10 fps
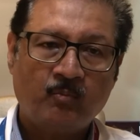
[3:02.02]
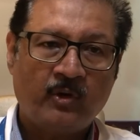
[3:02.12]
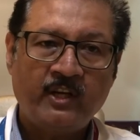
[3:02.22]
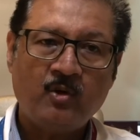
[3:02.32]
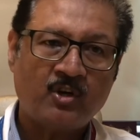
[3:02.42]

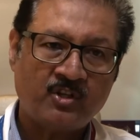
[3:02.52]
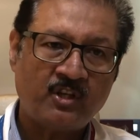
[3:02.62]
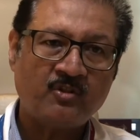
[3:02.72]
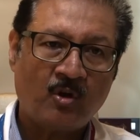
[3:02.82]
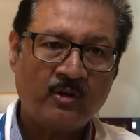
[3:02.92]
he or
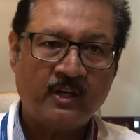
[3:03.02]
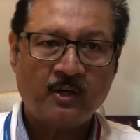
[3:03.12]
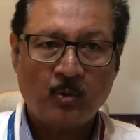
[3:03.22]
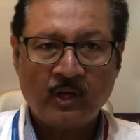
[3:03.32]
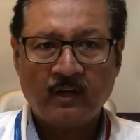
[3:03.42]
she is already
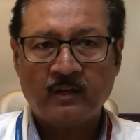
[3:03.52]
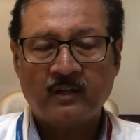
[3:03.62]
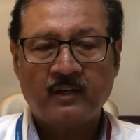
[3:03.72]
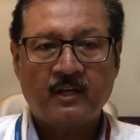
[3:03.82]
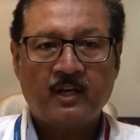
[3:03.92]
doing.
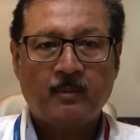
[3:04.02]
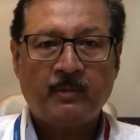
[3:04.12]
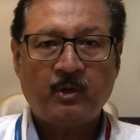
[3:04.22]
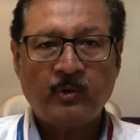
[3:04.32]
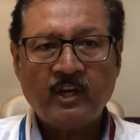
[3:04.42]

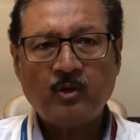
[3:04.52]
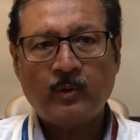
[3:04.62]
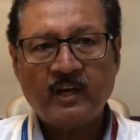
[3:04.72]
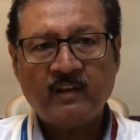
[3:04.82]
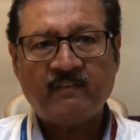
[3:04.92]
Between
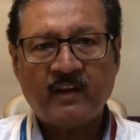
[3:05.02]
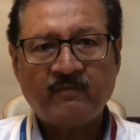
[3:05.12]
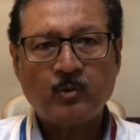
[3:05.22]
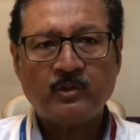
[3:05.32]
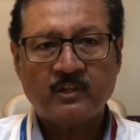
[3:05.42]

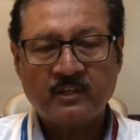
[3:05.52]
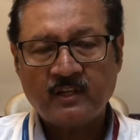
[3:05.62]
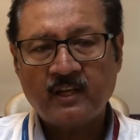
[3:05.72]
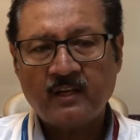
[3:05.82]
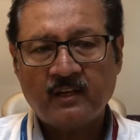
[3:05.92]
25 to
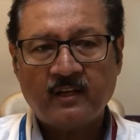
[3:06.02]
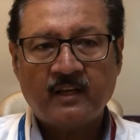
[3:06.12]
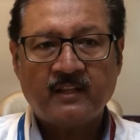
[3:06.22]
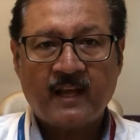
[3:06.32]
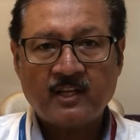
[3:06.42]
30,
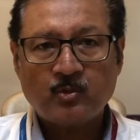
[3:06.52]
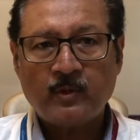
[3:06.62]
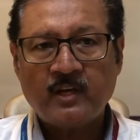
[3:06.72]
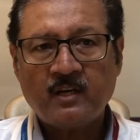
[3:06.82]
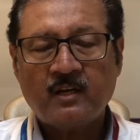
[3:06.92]
that's
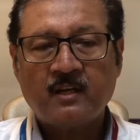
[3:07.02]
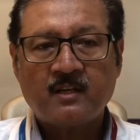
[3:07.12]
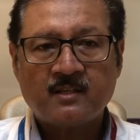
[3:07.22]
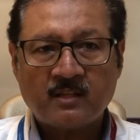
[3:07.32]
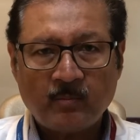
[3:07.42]
when
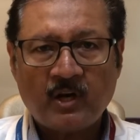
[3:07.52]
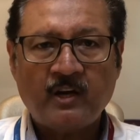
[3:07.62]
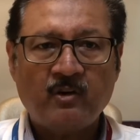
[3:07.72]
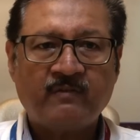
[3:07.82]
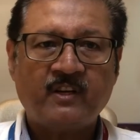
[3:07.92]
some
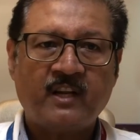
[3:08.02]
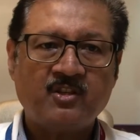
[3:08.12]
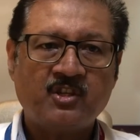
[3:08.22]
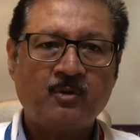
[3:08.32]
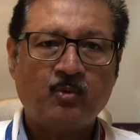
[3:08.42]
kind of
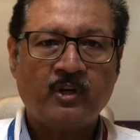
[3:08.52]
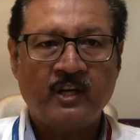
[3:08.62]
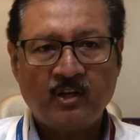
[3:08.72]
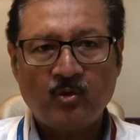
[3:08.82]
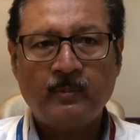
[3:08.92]
attention would
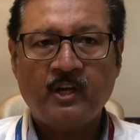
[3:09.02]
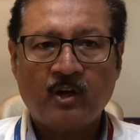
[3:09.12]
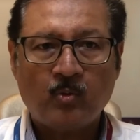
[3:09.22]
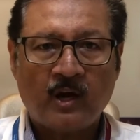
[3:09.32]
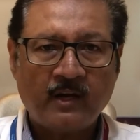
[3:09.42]
need to be
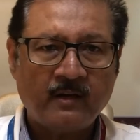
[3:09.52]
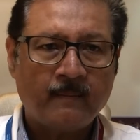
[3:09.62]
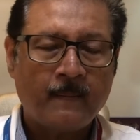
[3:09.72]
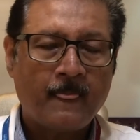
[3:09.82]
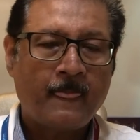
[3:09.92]
required.
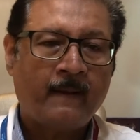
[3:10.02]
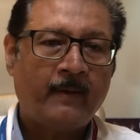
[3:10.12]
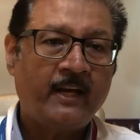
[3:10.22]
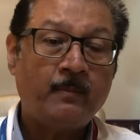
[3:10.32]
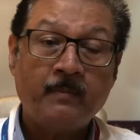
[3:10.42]

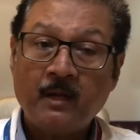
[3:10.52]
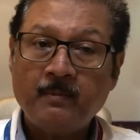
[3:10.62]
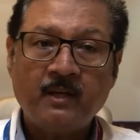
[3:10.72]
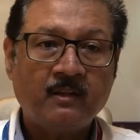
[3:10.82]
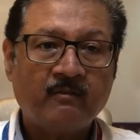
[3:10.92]
It may
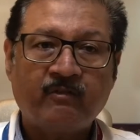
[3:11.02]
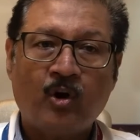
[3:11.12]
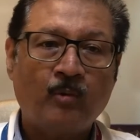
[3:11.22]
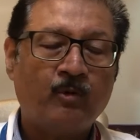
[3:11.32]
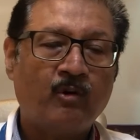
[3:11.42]
be in the
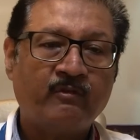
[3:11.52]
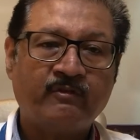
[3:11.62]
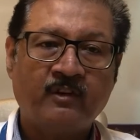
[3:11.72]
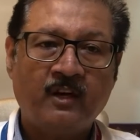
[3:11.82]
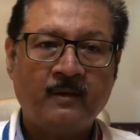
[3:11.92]
form
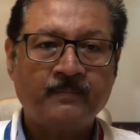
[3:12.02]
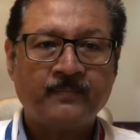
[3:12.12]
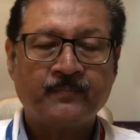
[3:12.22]
of